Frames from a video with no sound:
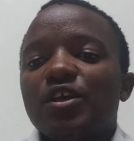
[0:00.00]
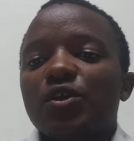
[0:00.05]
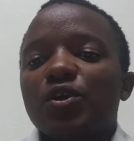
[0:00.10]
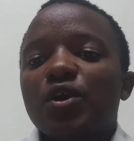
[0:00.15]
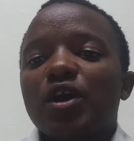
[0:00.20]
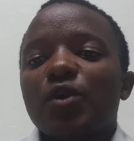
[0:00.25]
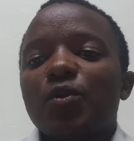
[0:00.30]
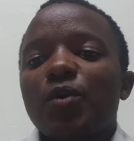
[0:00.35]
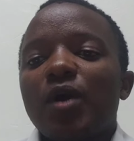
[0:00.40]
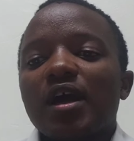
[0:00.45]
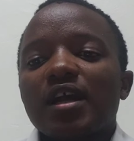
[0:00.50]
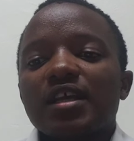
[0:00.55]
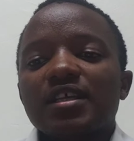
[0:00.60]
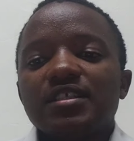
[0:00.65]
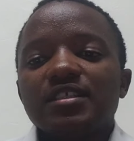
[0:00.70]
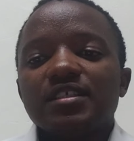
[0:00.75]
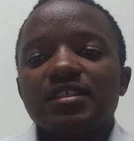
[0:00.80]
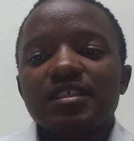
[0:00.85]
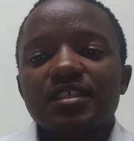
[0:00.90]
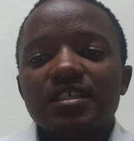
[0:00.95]
you can work
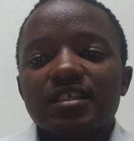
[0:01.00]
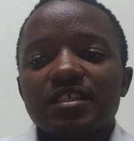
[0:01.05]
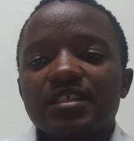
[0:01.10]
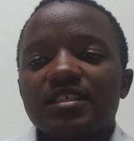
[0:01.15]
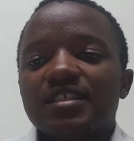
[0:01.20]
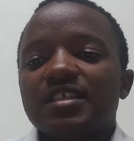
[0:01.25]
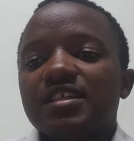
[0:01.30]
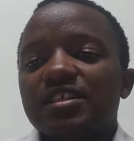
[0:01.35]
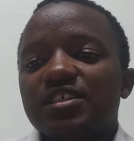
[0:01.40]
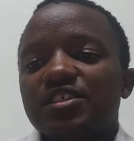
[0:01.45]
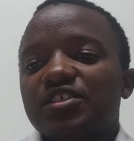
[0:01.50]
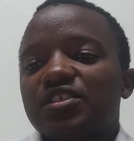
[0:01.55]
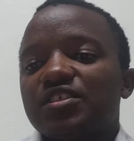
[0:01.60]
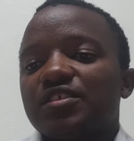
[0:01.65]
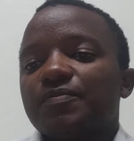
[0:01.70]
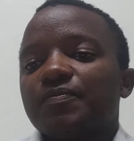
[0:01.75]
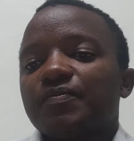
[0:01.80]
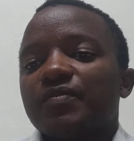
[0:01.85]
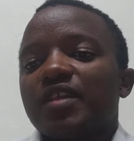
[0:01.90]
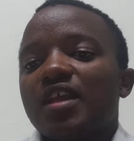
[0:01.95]
in Switzerland,